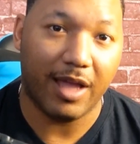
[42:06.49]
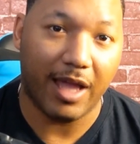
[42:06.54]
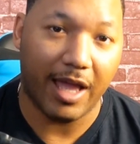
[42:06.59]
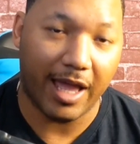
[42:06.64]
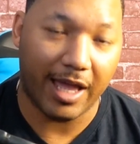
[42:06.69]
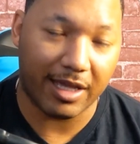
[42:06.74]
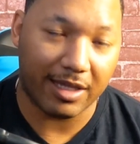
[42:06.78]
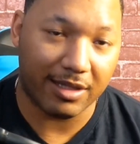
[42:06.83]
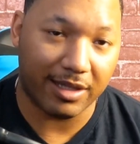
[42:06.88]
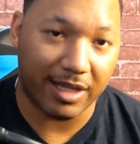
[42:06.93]

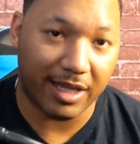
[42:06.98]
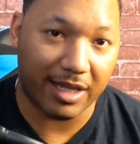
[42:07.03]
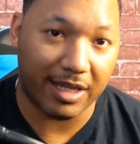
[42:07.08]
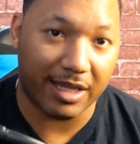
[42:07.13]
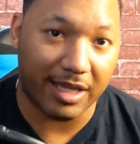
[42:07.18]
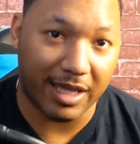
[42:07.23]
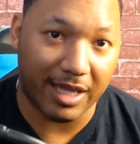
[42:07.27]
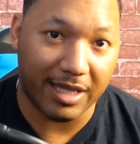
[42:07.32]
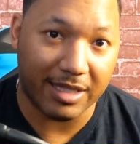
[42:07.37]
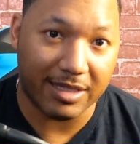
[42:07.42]

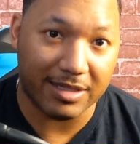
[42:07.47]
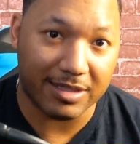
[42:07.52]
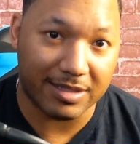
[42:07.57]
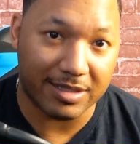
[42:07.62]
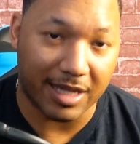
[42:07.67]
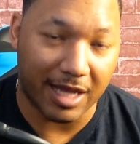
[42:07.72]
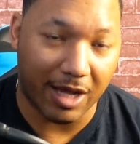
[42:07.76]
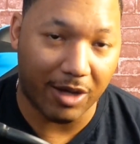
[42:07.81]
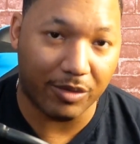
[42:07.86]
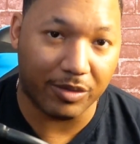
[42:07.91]
egg-laying hens
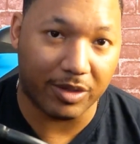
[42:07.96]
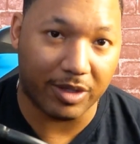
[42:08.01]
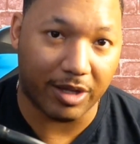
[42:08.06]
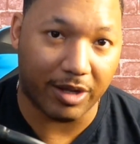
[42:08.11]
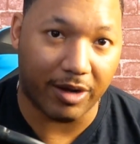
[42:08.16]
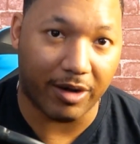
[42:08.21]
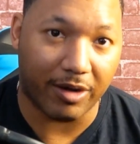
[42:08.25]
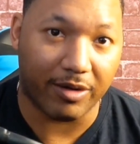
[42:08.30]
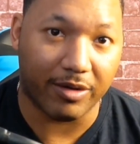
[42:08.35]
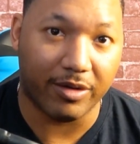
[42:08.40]
out
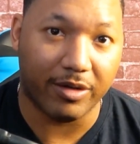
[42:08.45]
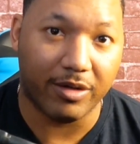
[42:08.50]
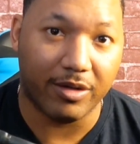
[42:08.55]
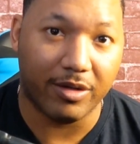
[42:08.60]
there,